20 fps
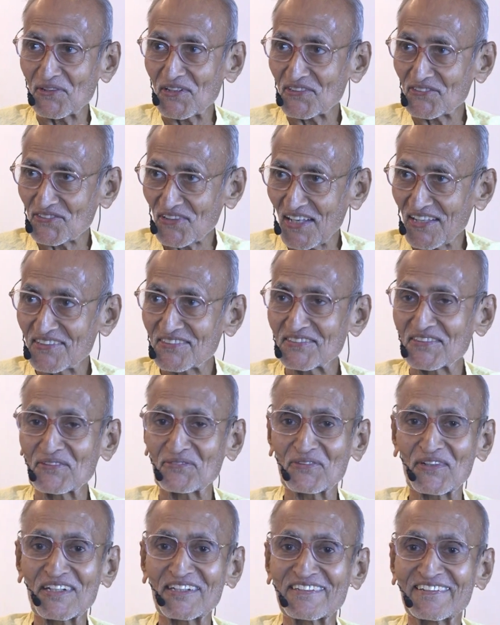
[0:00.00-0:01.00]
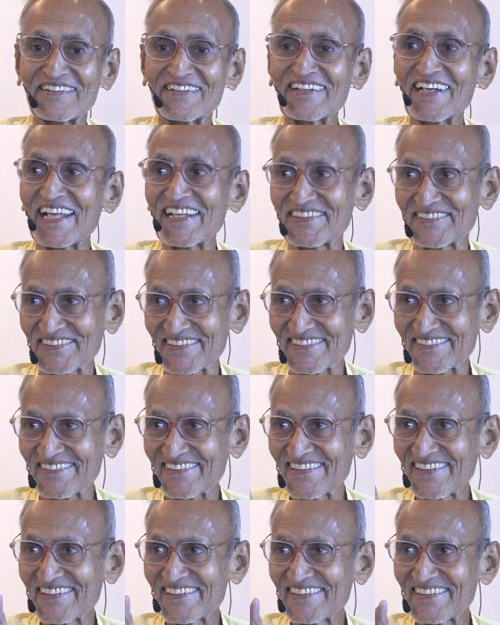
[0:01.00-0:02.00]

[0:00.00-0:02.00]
different size, different nature.